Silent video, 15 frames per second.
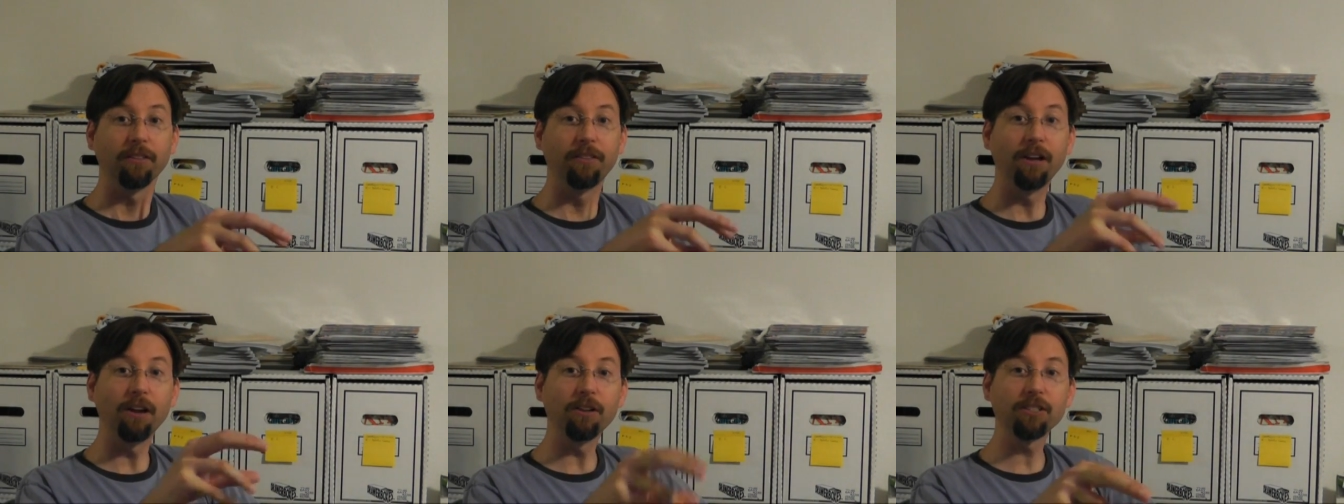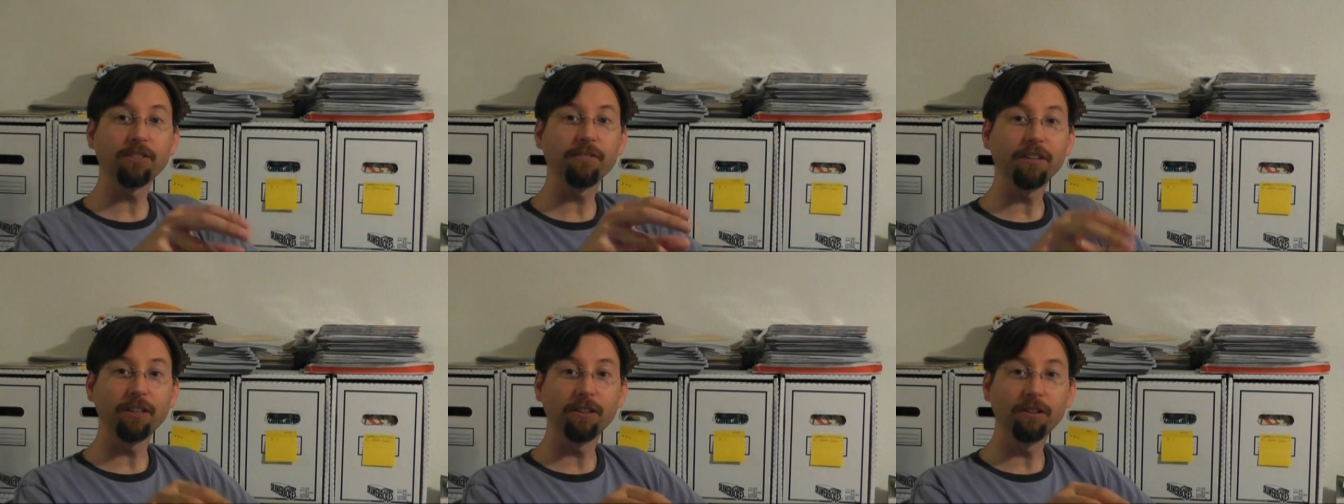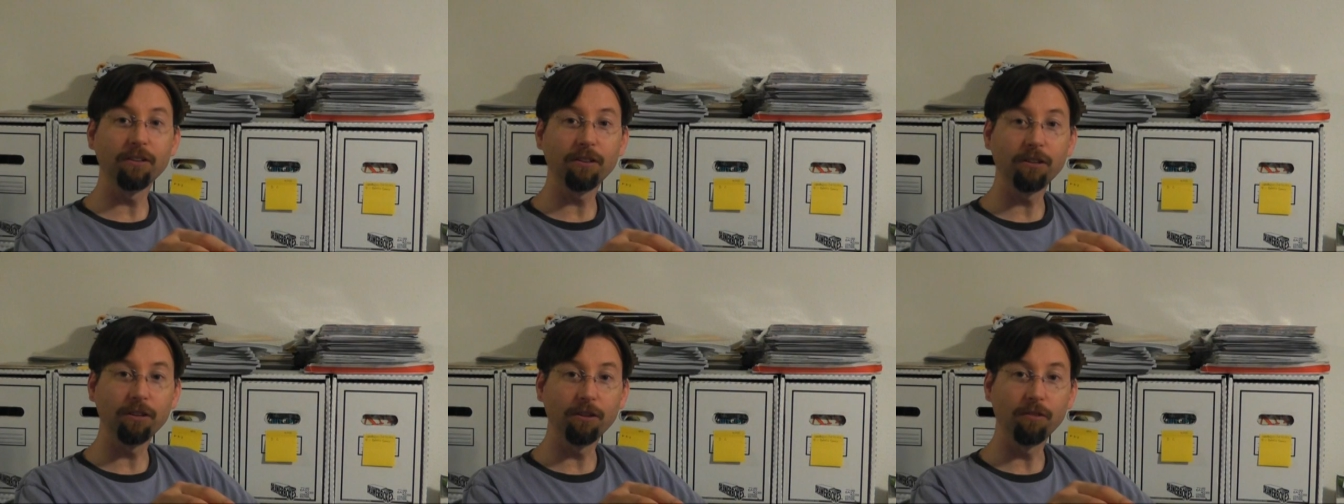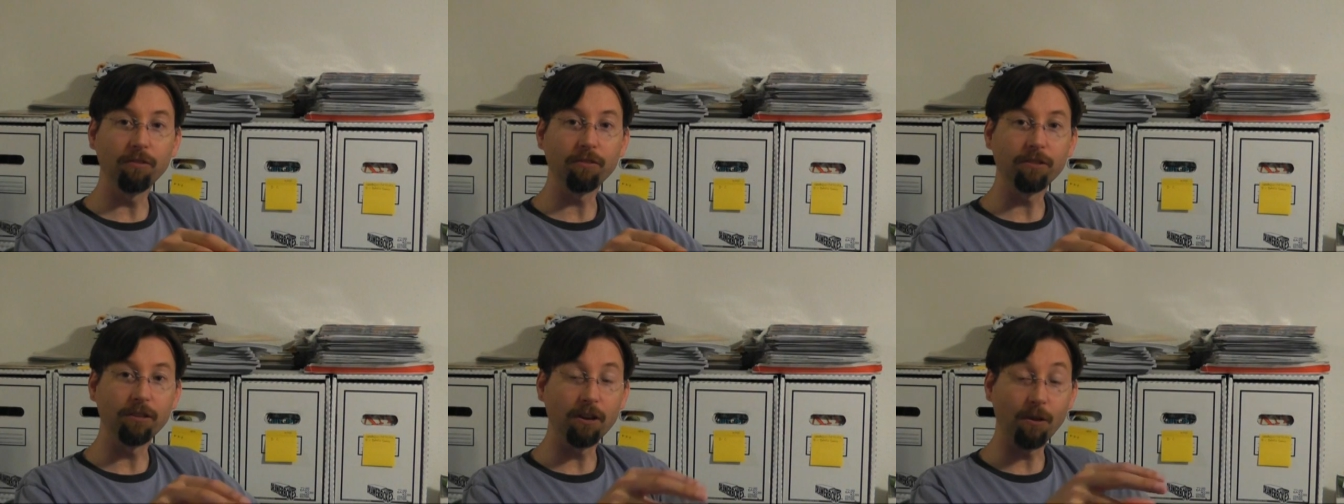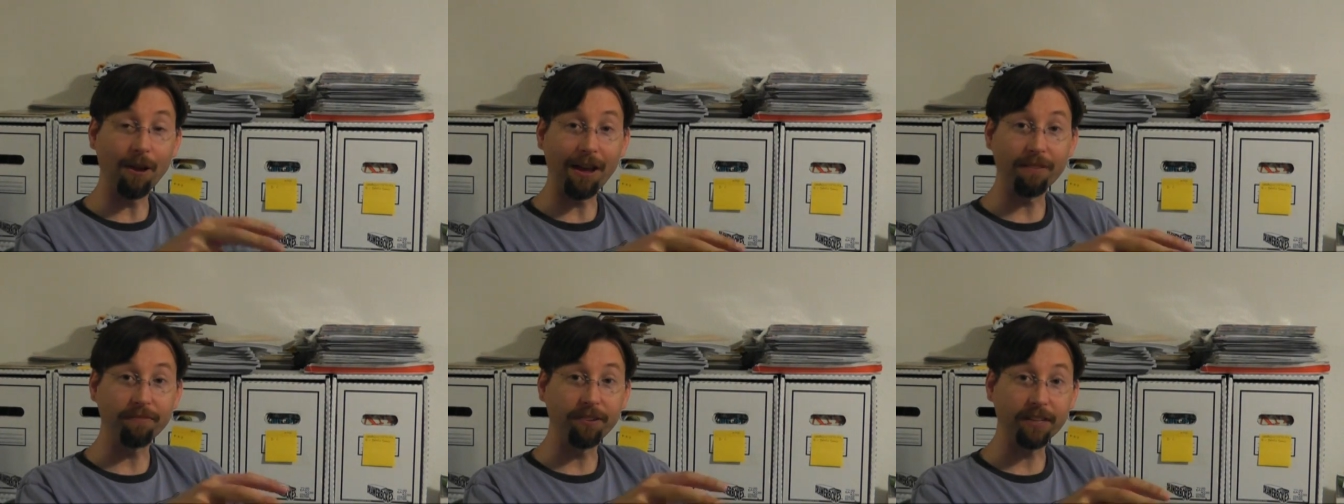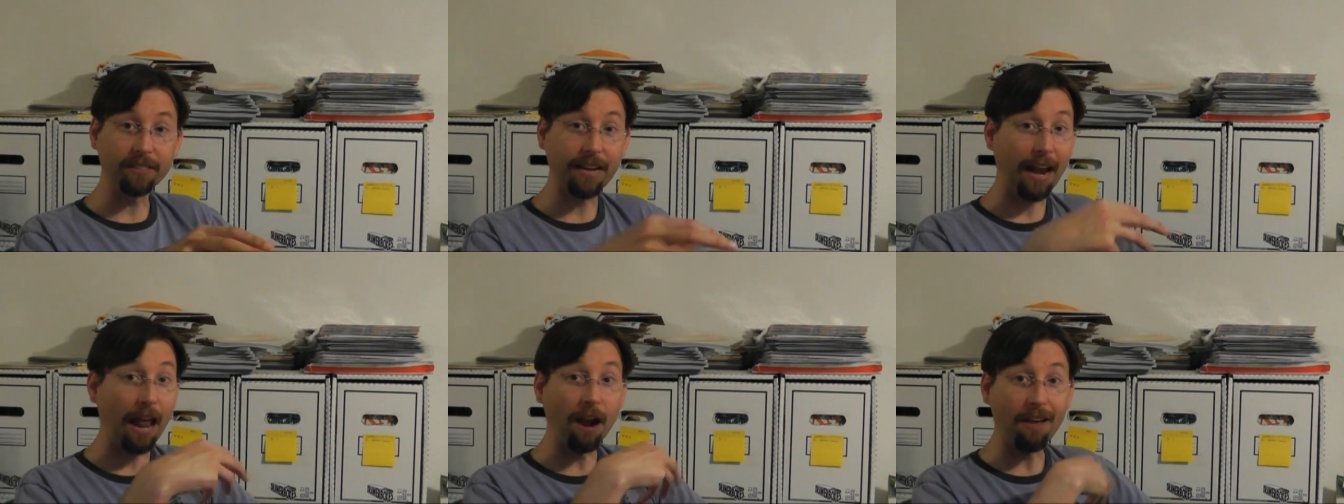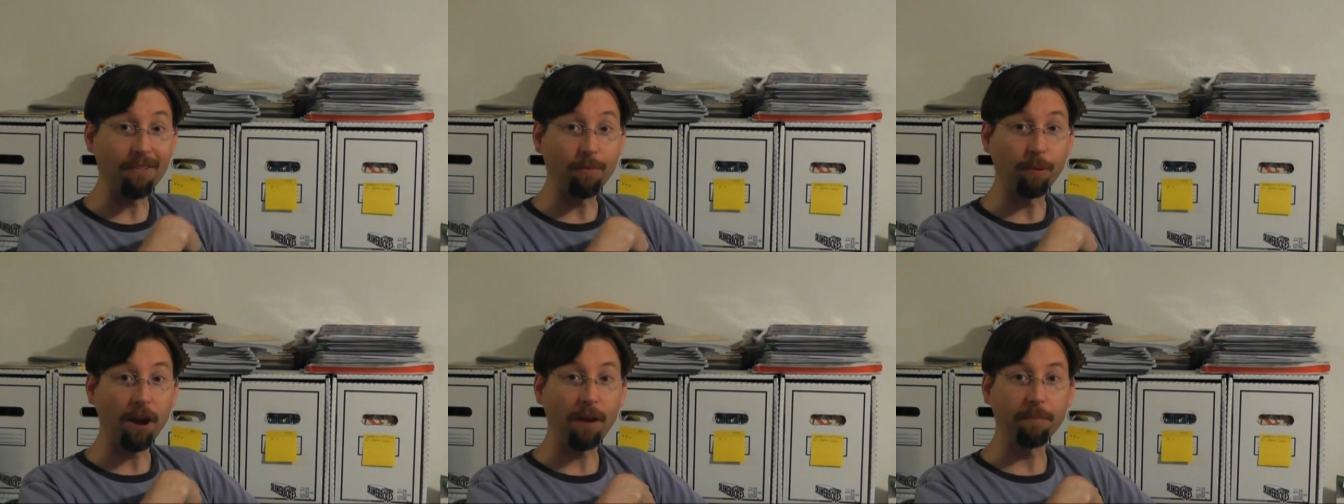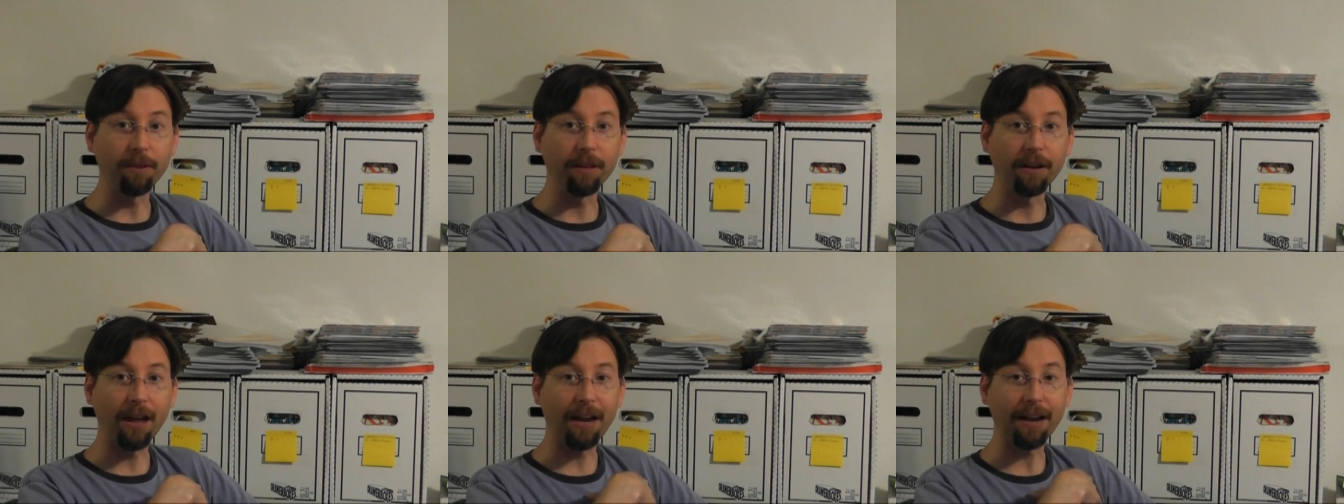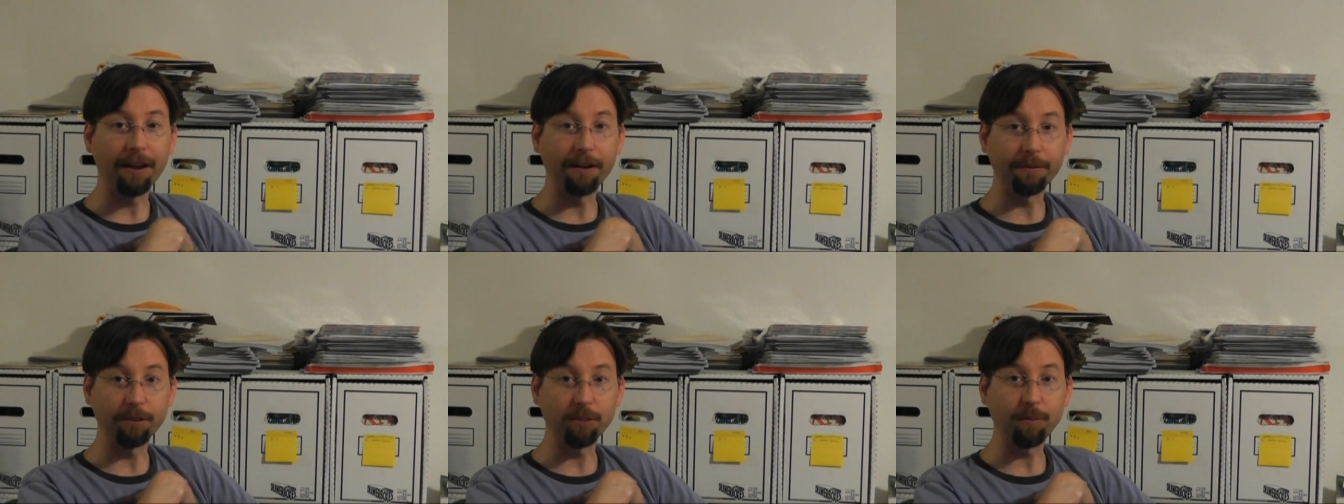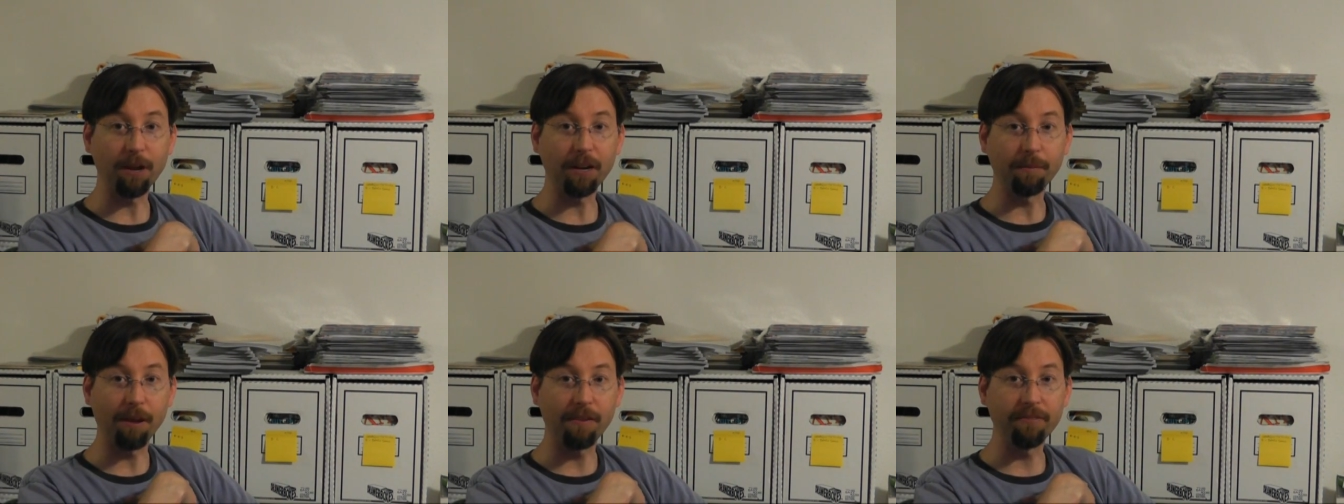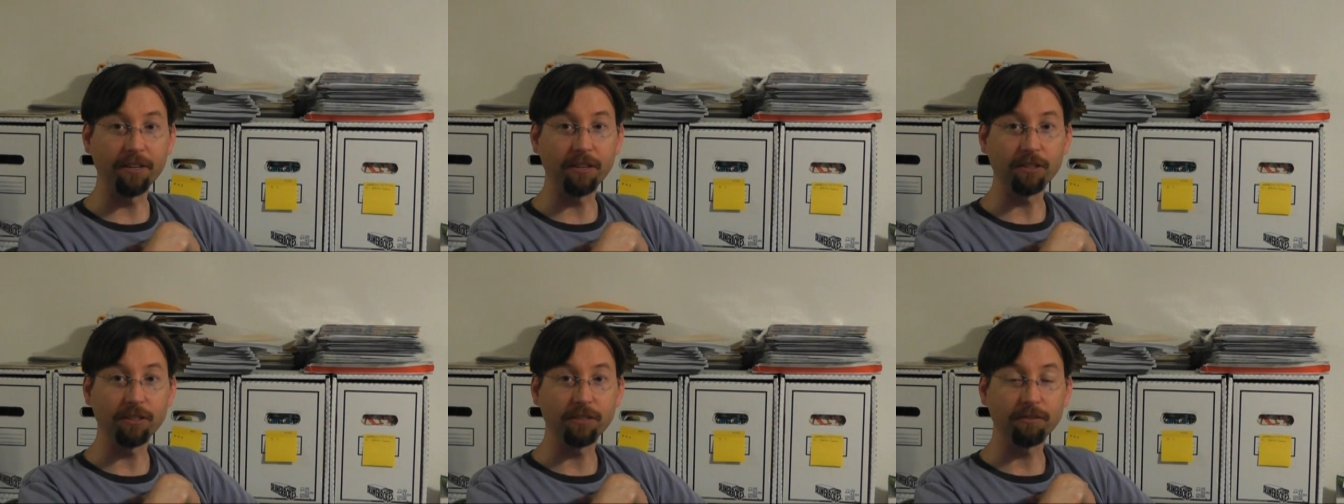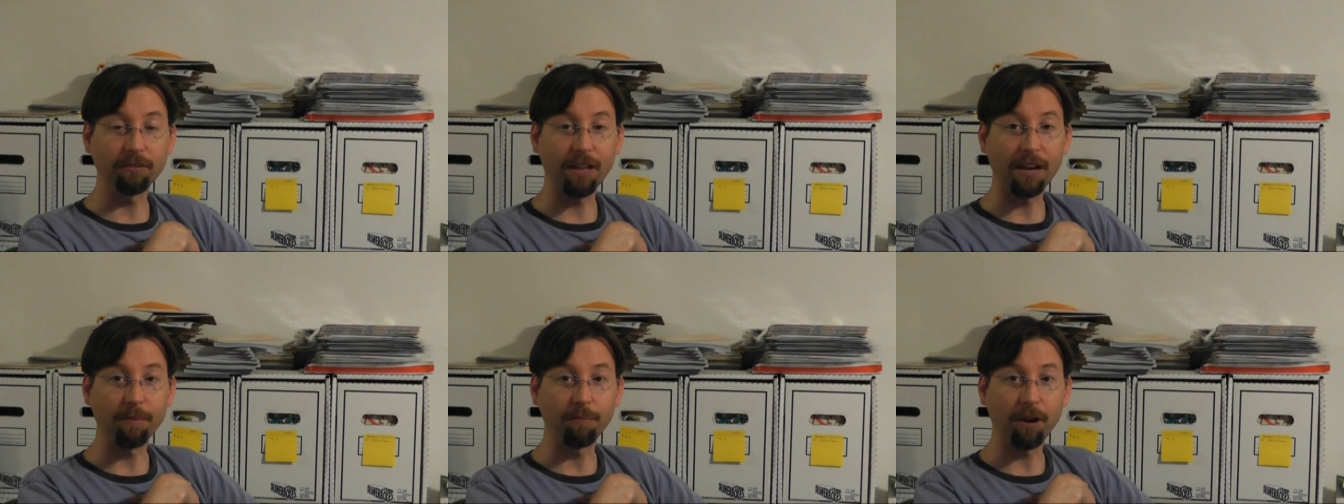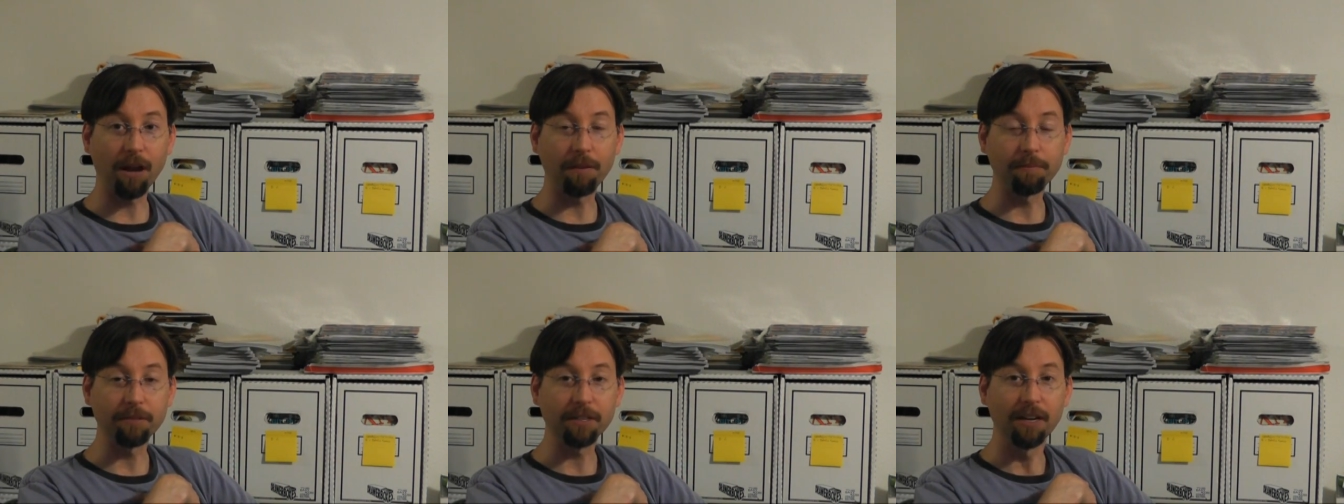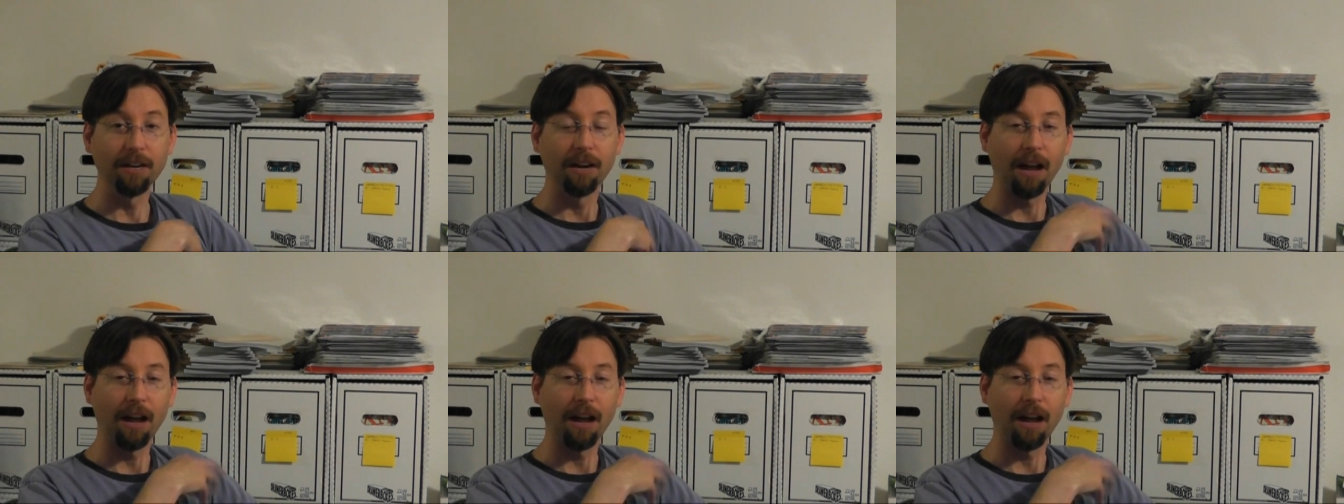Those of you who know how to fix that, I don't have a problem with it. I, I can respond to live videos without any problems.